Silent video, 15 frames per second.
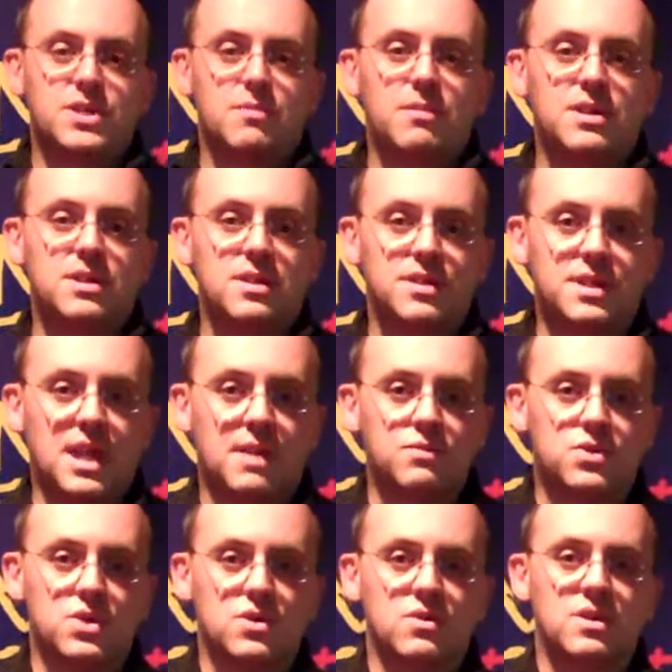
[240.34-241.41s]
some muscle at the time,
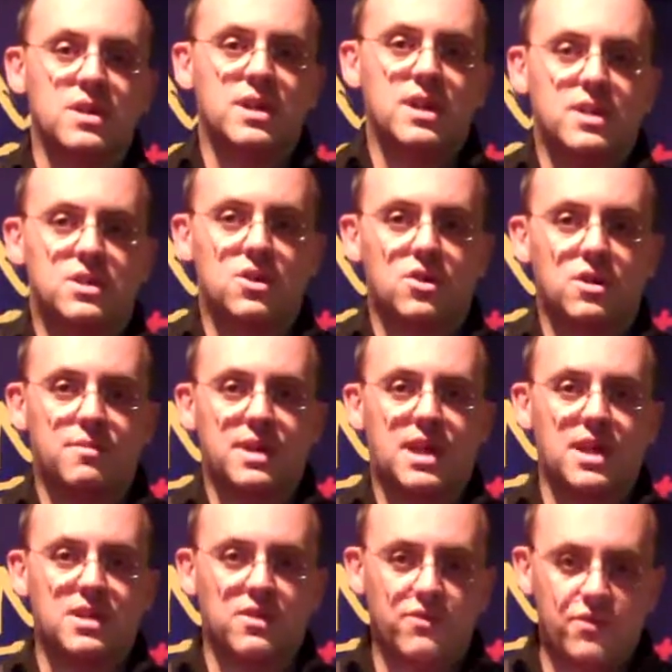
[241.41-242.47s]
so it's not going to be a
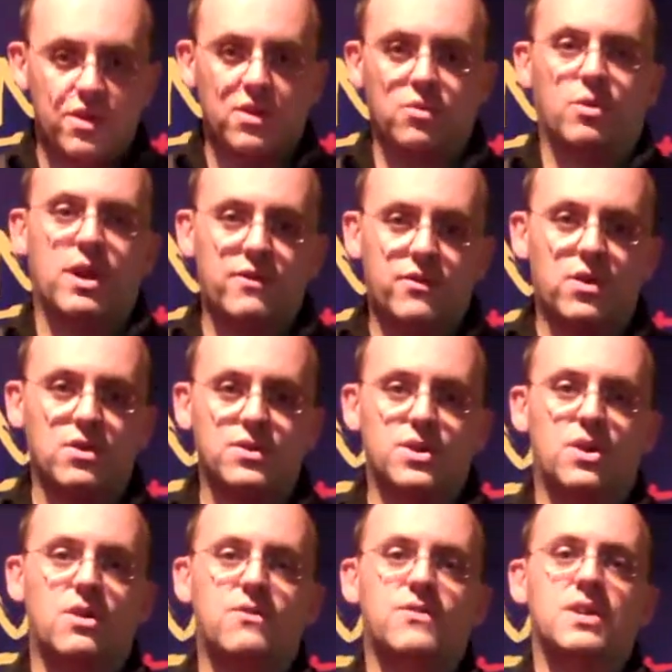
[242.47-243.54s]
case of the weight falls
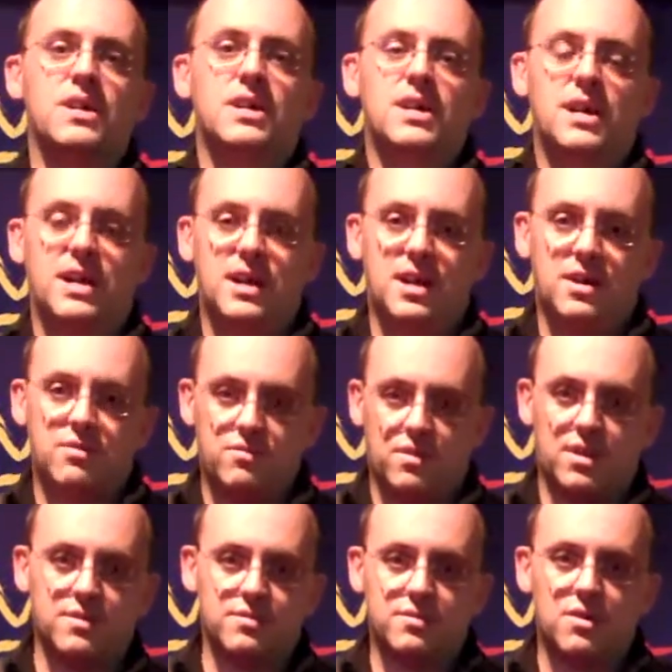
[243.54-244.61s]
off
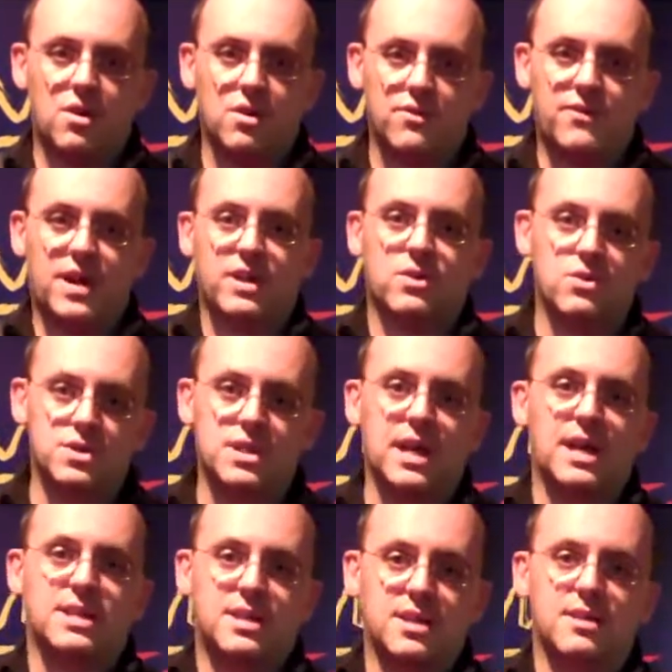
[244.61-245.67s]
and all the fat goes and
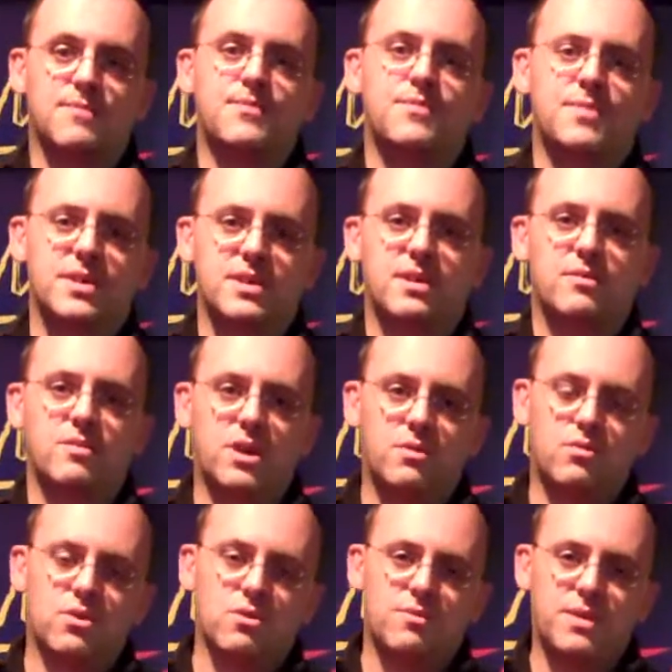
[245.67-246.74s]
that's it.
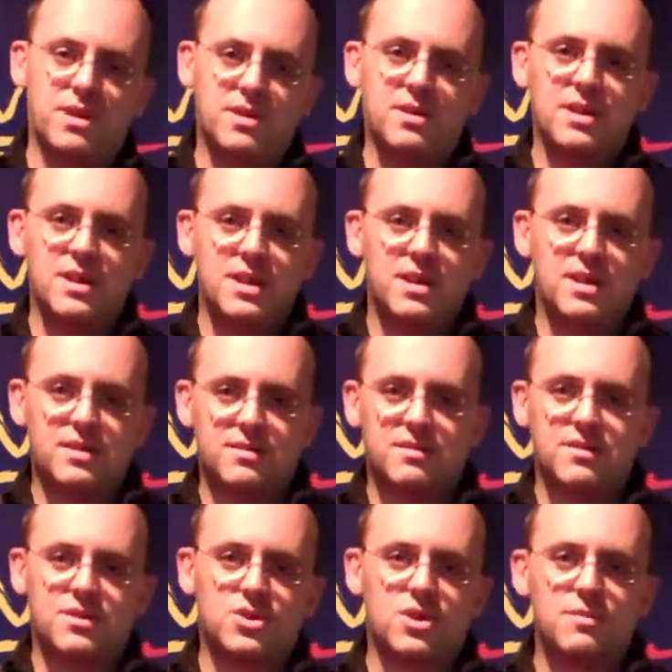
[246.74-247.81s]
It will be.
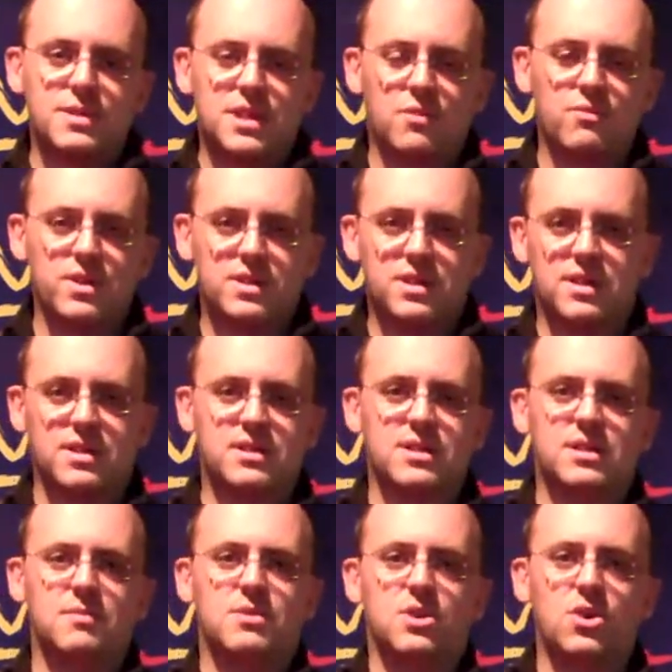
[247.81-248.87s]
There's going to be some weeks that it doesn't
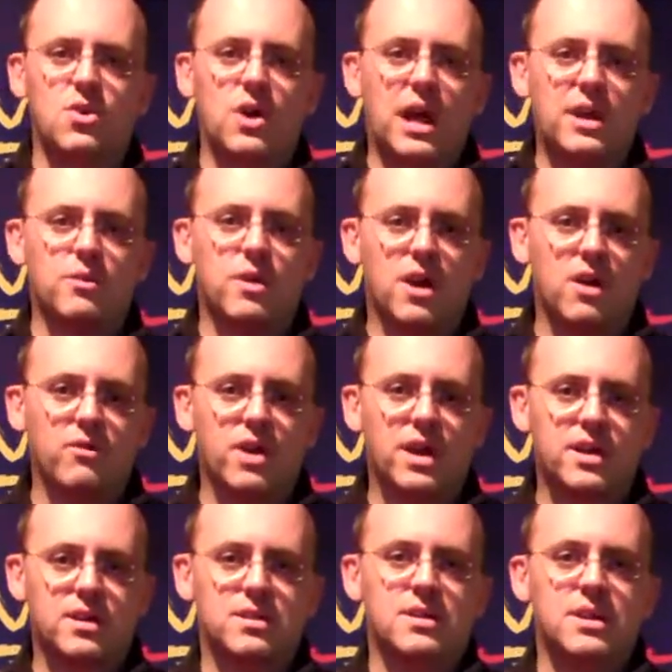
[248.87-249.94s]
seem to go anywhere, I
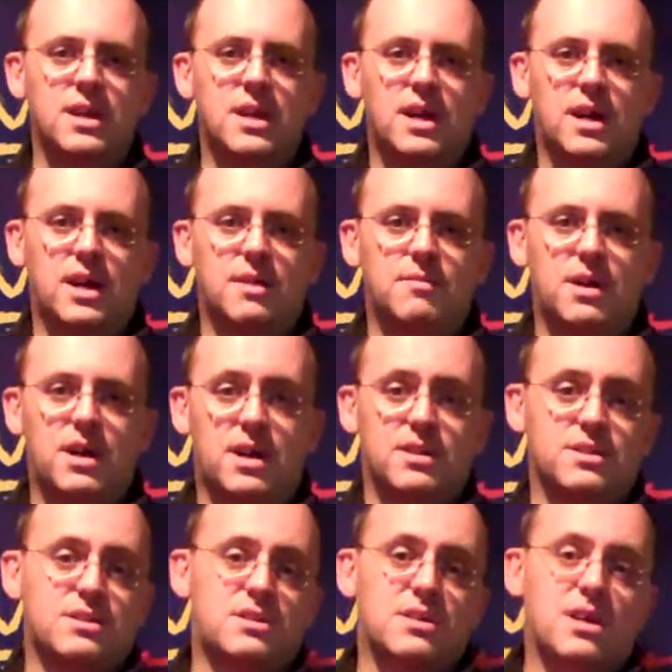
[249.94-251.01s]
reckon,
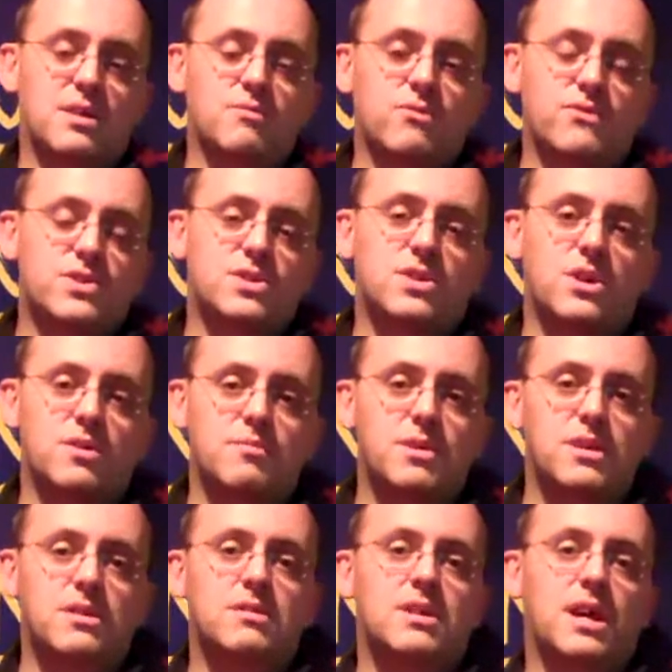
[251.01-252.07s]
and we've just got to
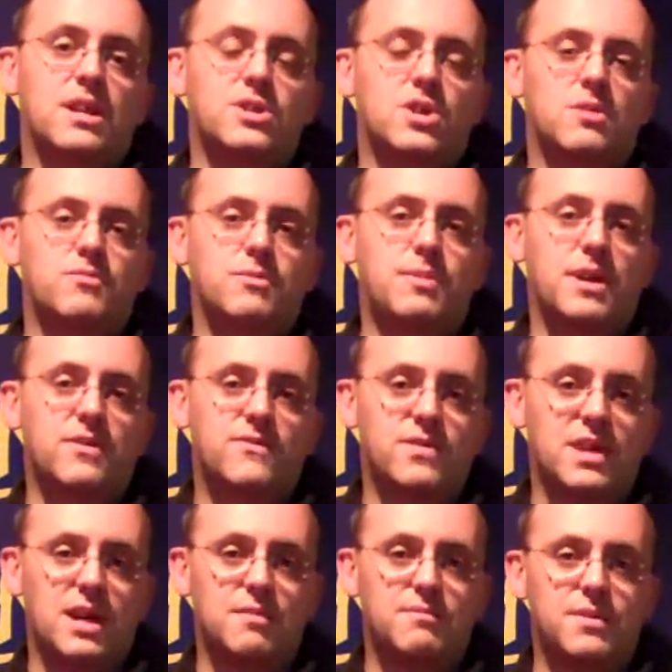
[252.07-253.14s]
be kind of sort of prepared
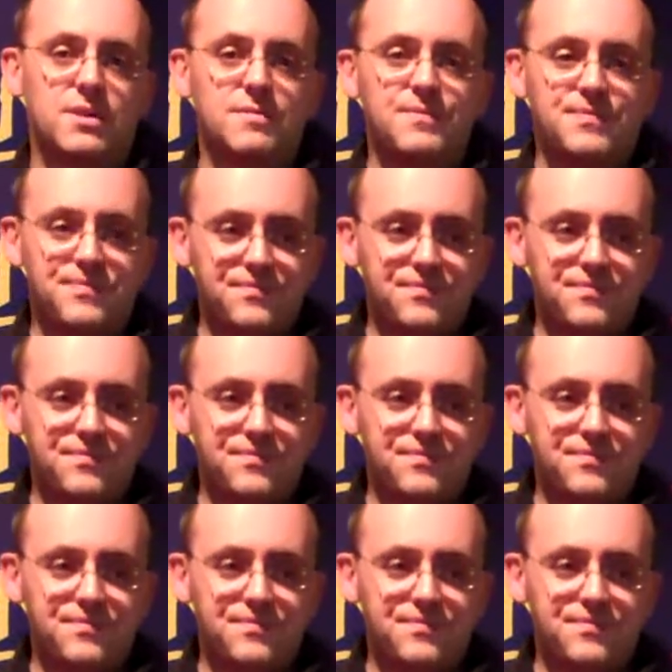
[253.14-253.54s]
for that. But